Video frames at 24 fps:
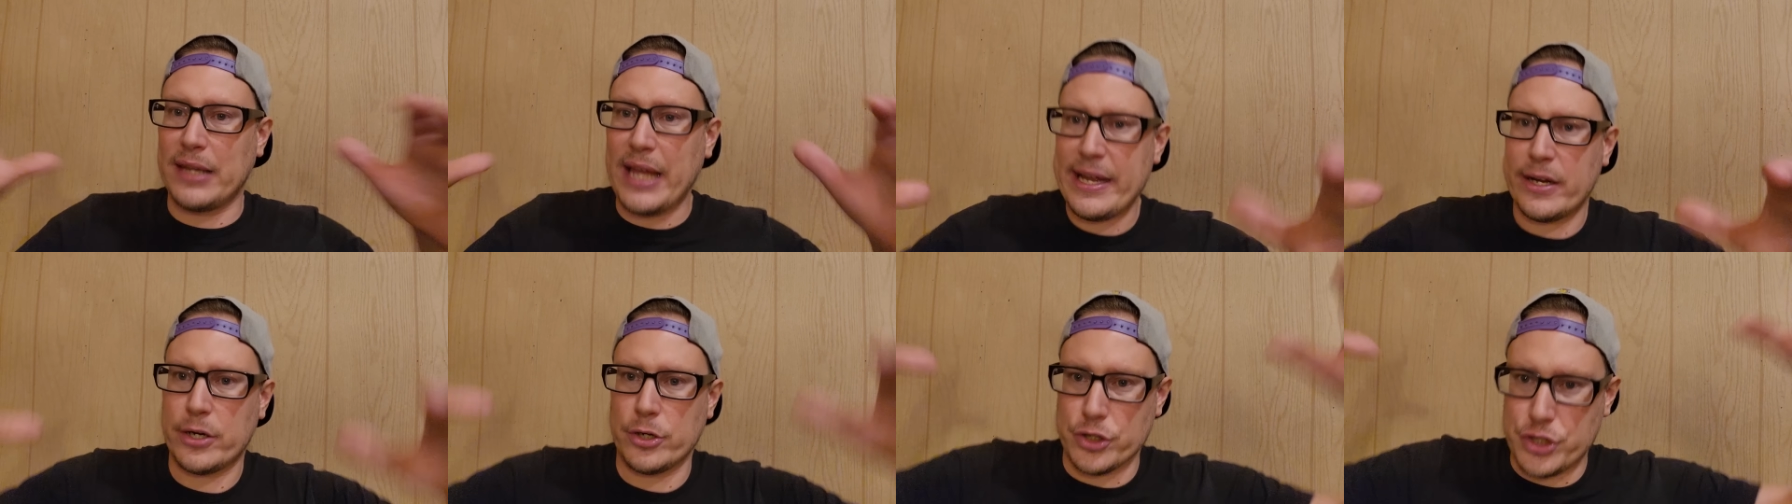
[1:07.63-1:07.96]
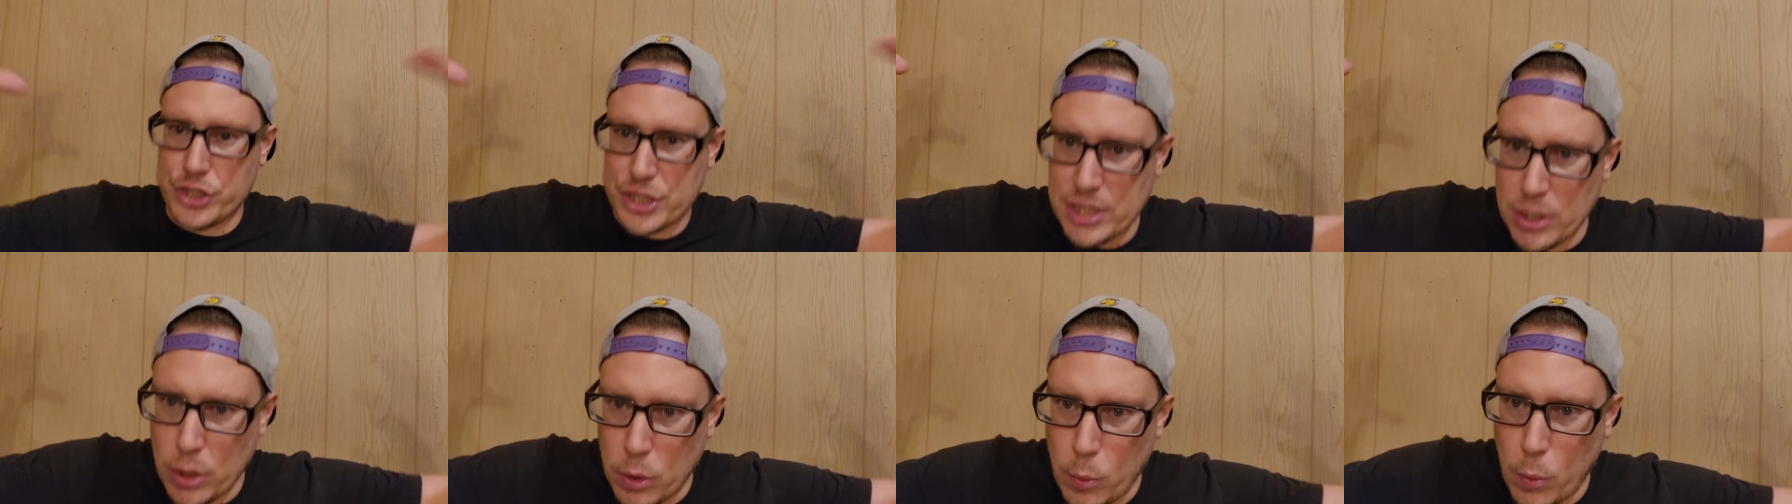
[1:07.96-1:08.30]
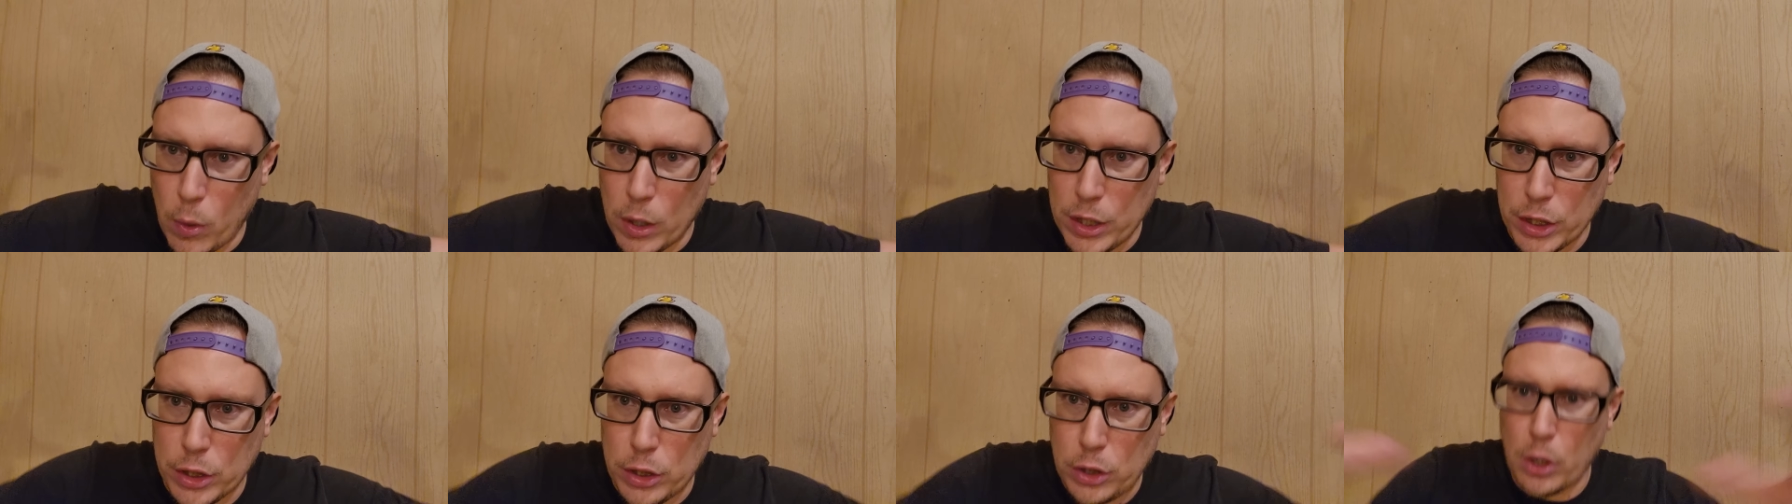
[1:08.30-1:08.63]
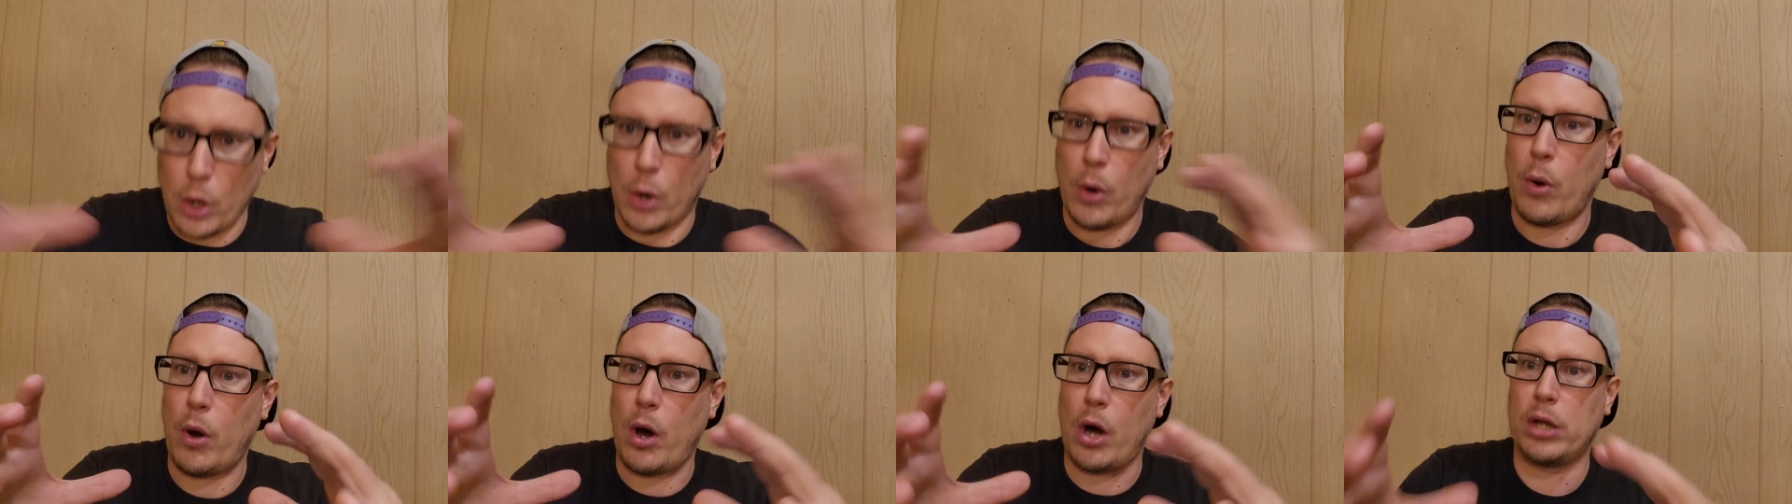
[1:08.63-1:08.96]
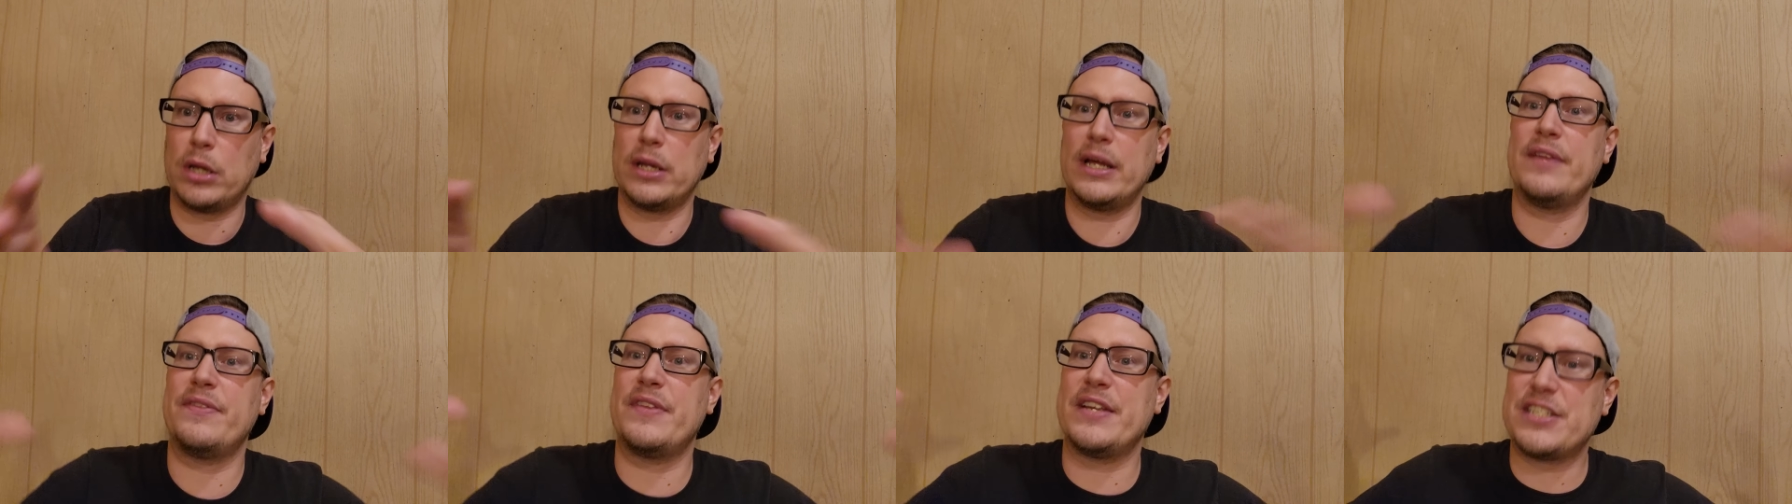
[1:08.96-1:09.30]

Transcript: Lakers still want to go all in.